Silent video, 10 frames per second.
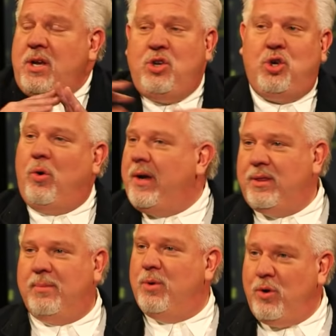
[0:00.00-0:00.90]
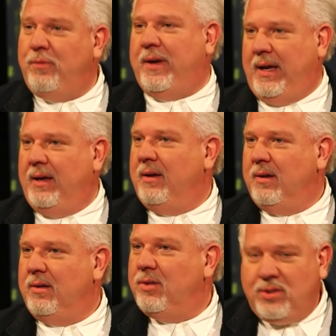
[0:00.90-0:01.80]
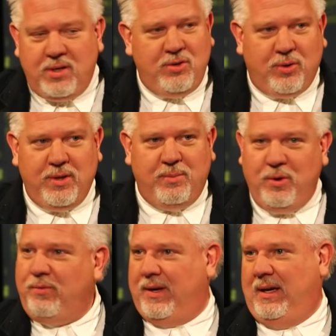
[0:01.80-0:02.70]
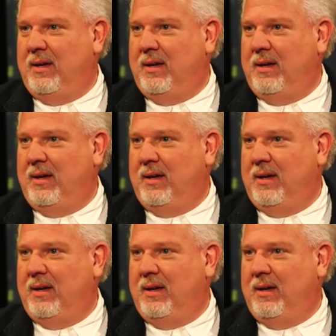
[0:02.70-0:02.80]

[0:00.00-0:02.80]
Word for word: enjoyed the movie. Yeah. Just enjoyed the movie.